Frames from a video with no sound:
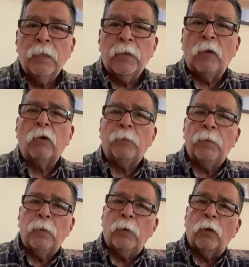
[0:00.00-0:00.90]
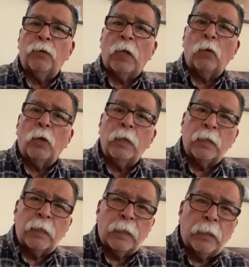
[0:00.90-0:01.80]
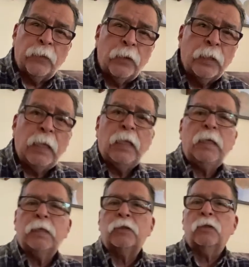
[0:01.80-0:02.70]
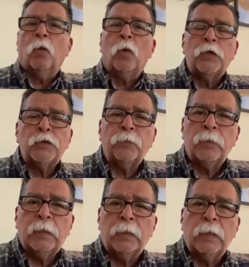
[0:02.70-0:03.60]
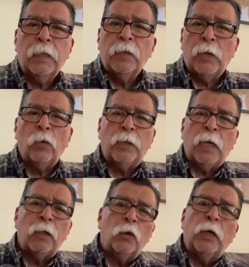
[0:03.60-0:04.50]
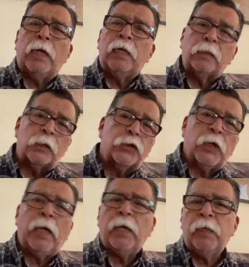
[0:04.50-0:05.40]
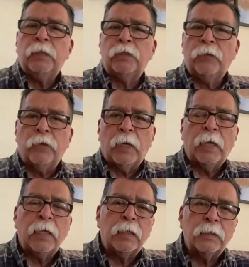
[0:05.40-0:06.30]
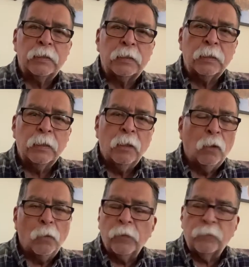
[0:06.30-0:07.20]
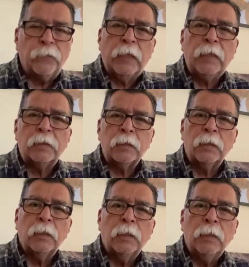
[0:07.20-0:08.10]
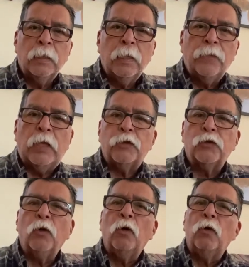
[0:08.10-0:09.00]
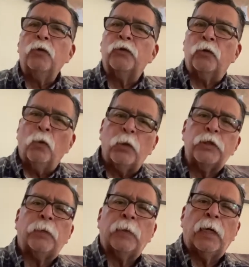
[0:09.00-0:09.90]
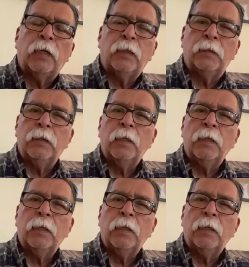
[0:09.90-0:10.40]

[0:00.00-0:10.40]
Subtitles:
They were in their knees worshiping. They were not looking at the chains in their hands or their feet. They chose to worship God.